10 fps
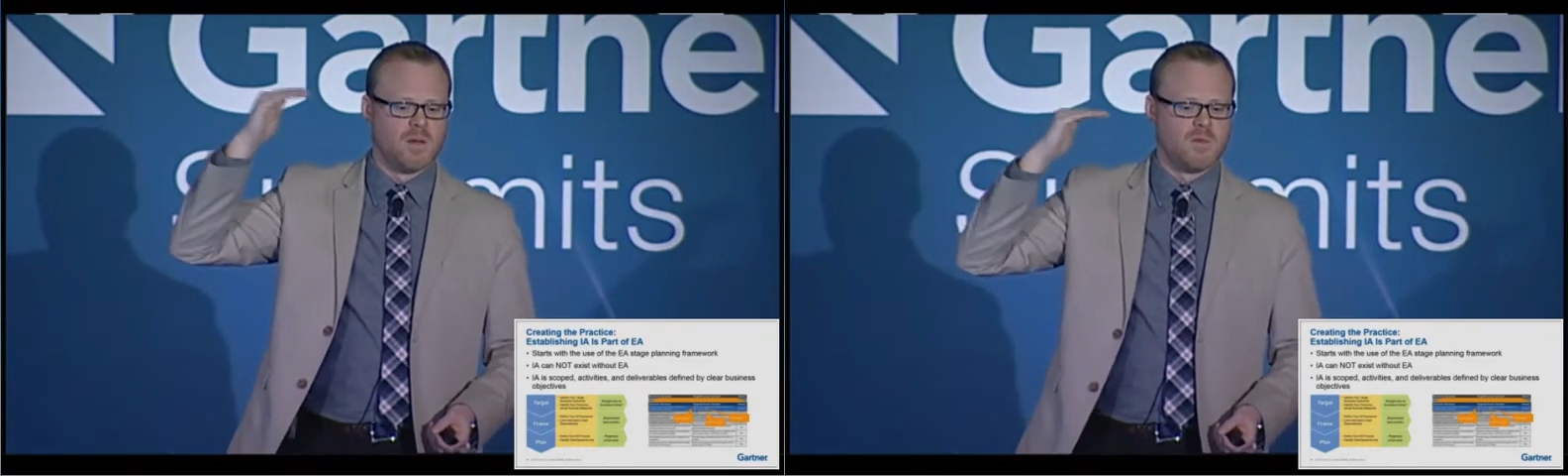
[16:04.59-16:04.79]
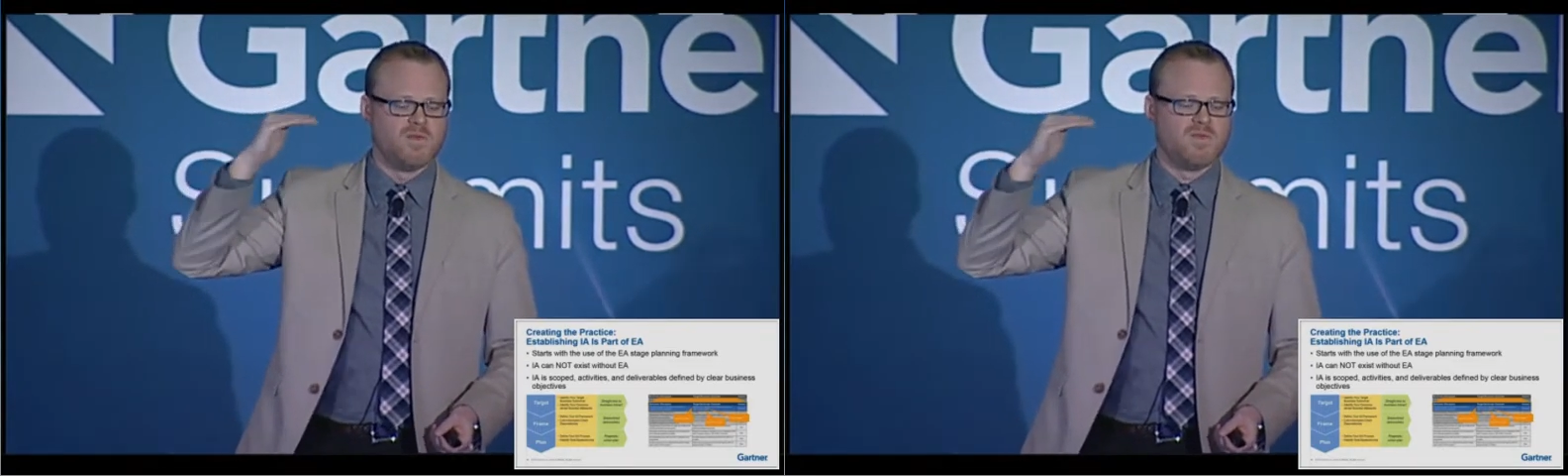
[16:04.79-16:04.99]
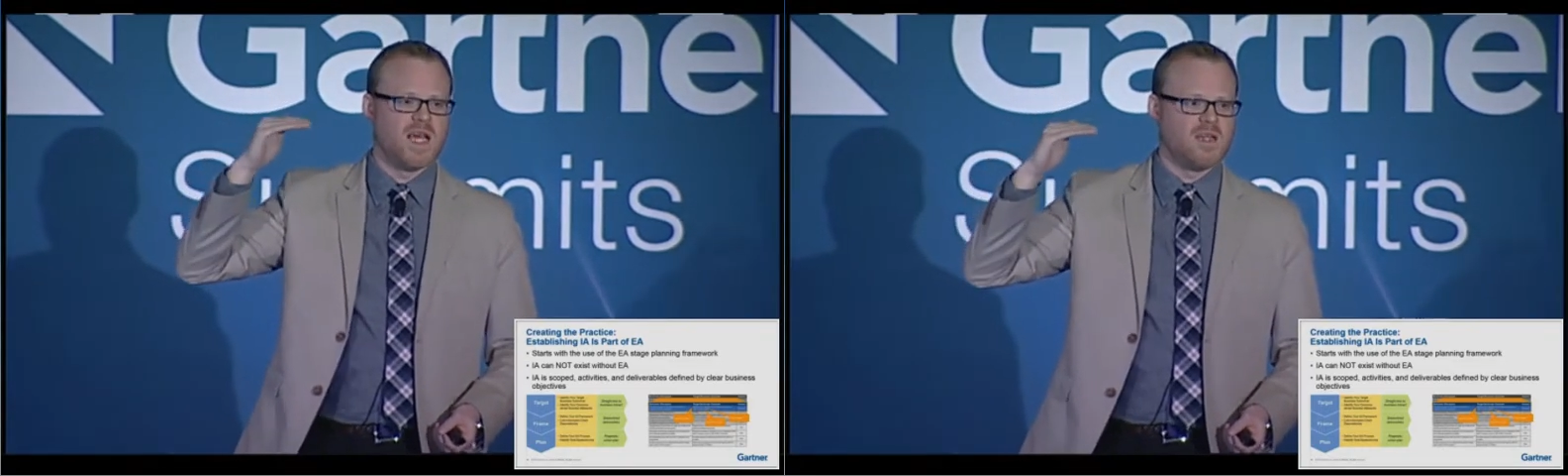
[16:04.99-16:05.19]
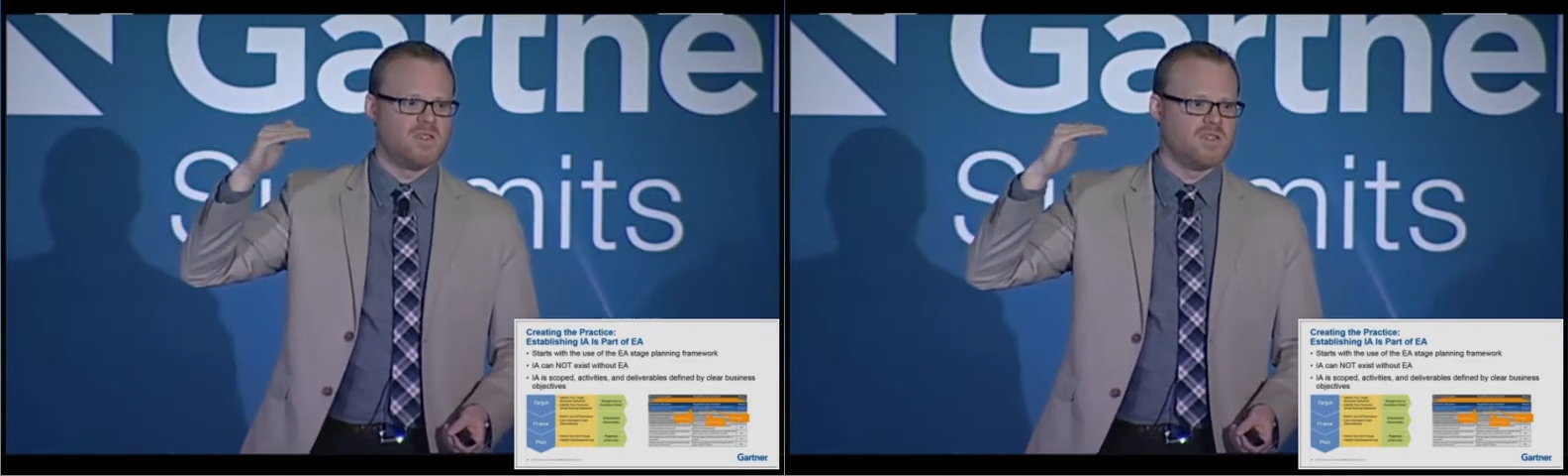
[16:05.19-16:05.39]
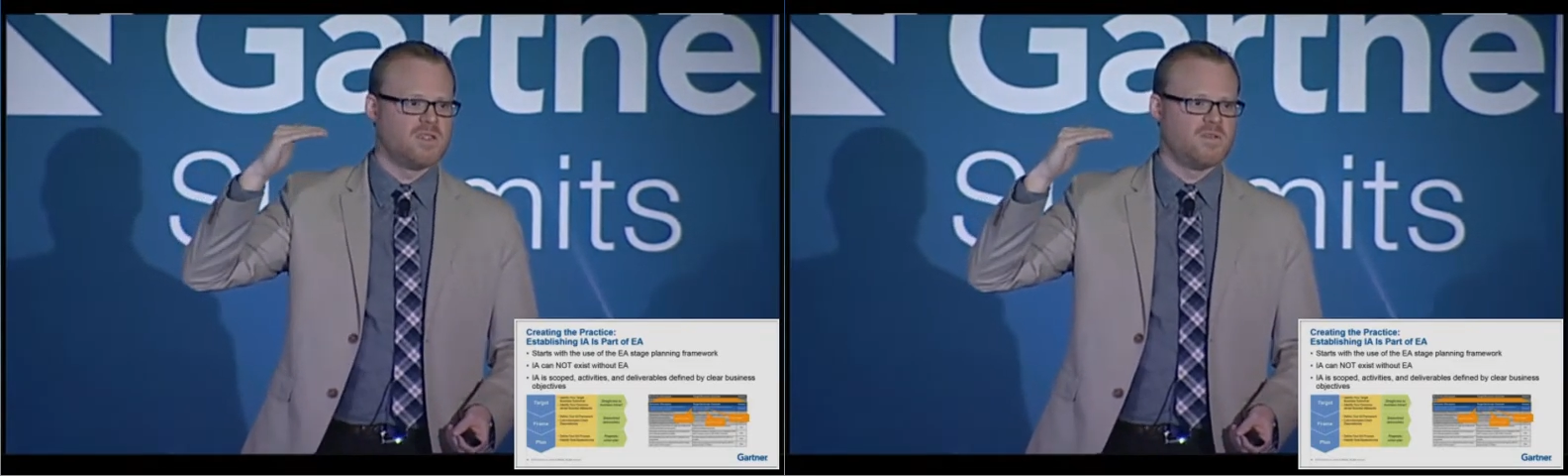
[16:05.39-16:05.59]
move down
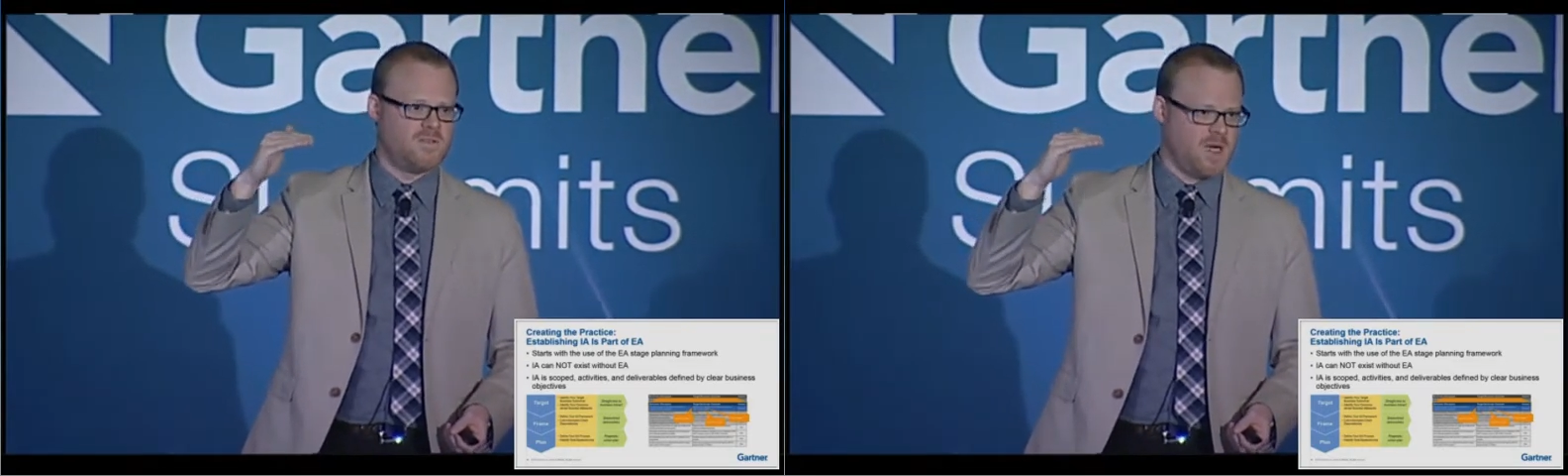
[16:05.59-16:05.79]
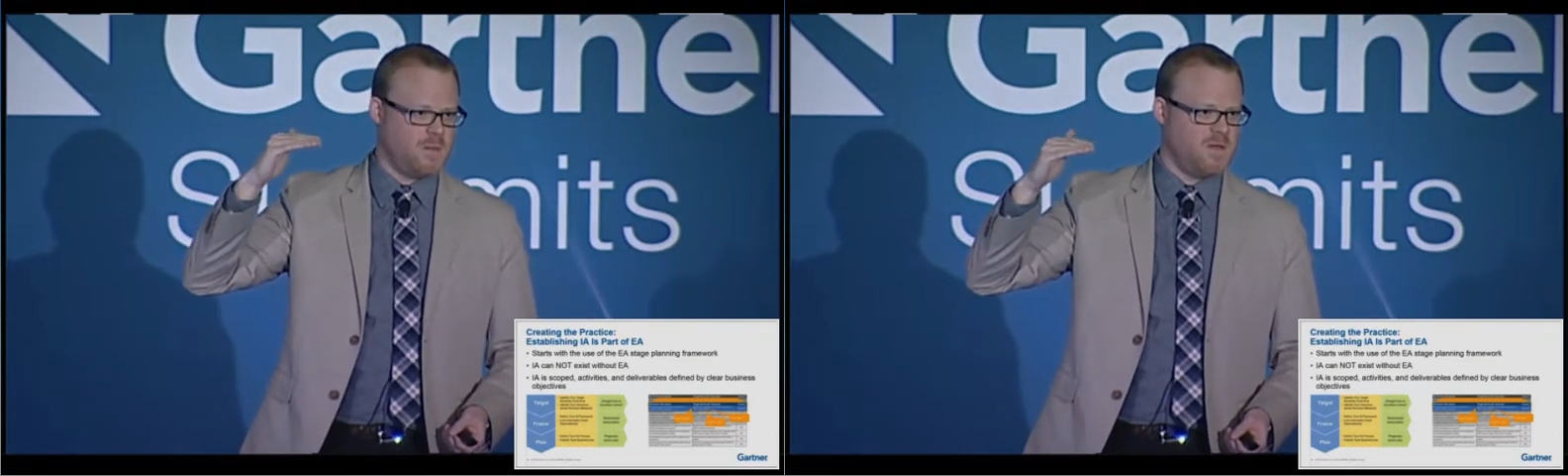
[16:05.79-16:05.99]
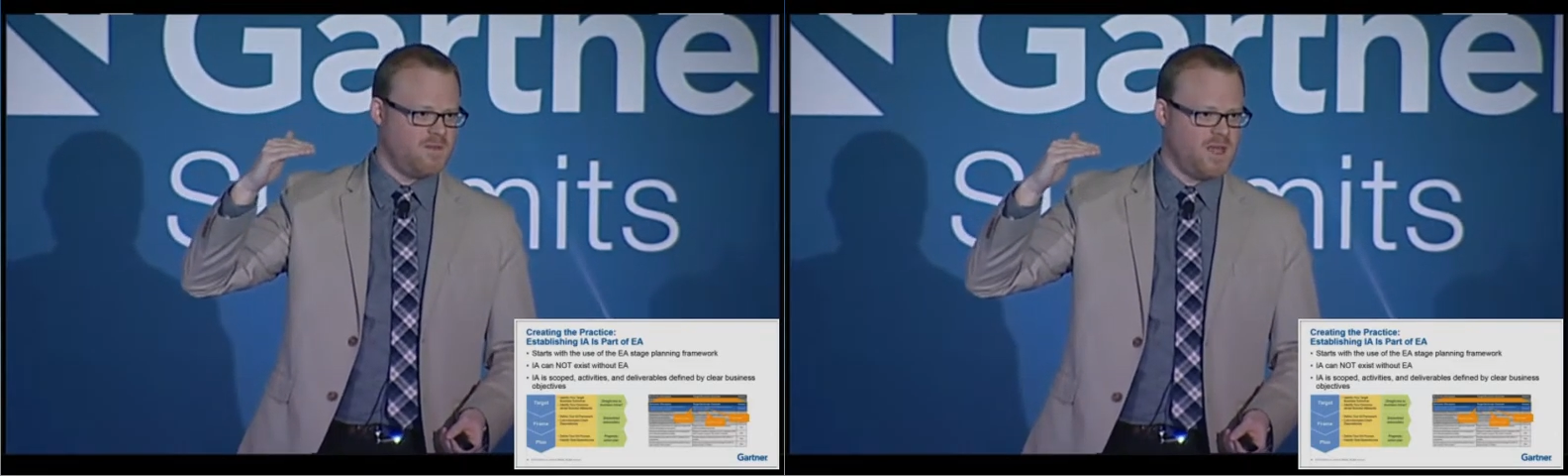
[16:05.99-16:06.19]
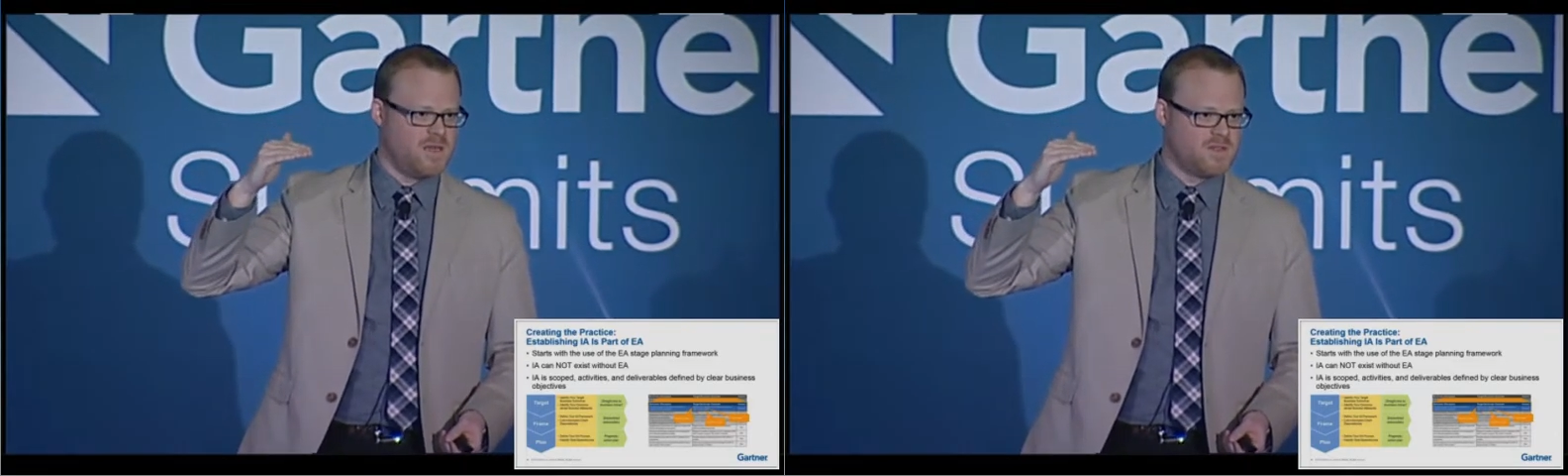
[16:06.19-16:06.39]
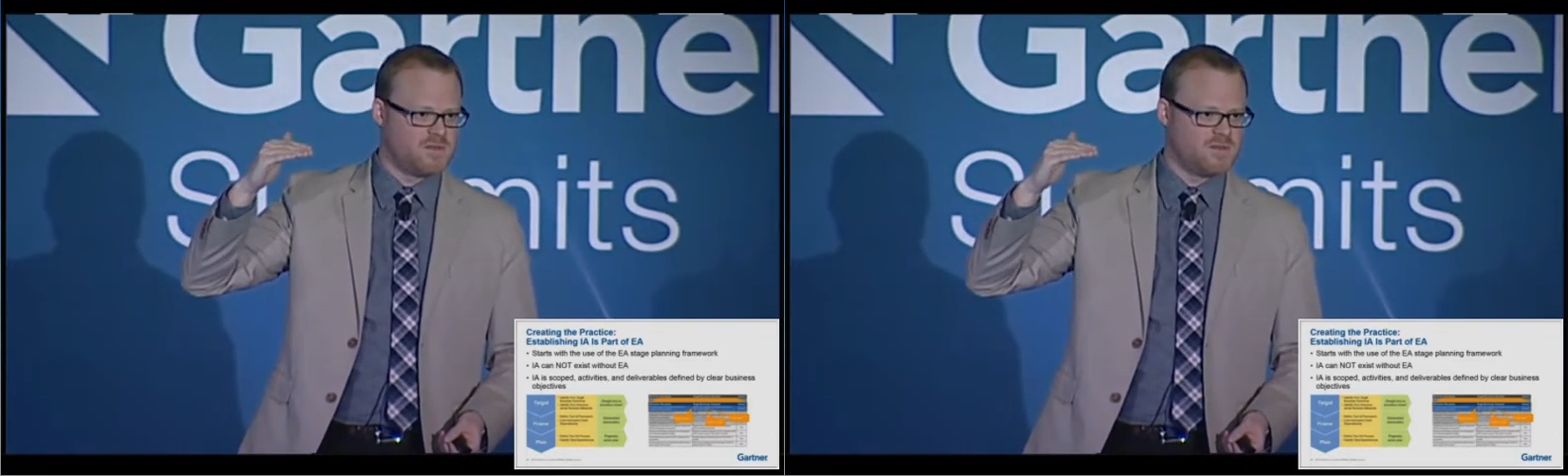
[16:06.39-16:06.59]
into the framing
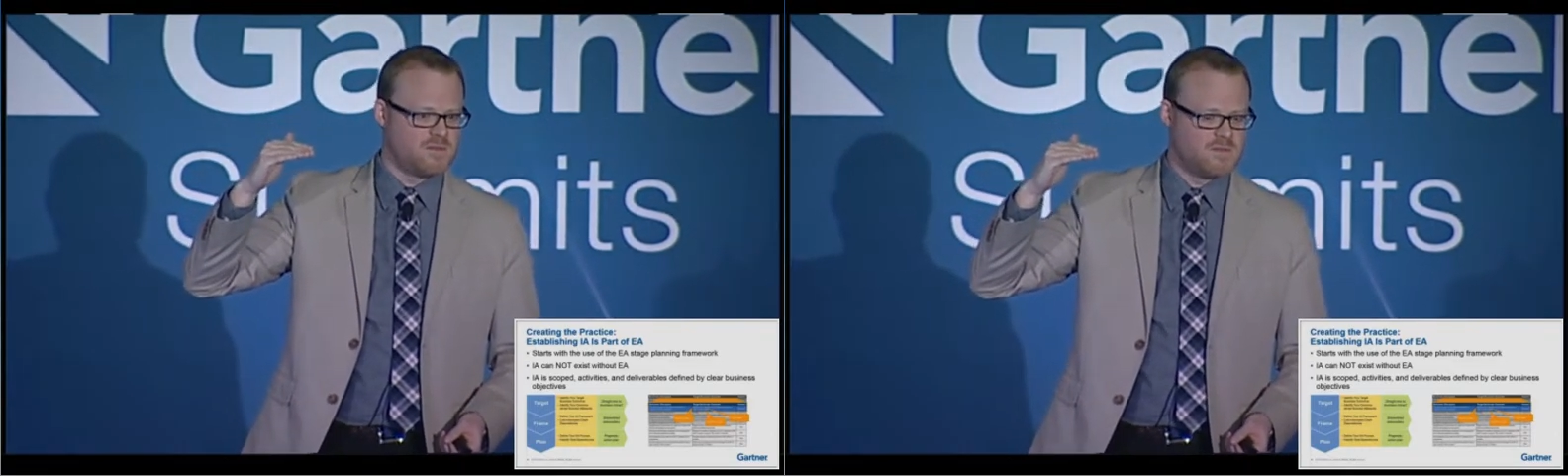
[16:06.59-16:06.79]
phase,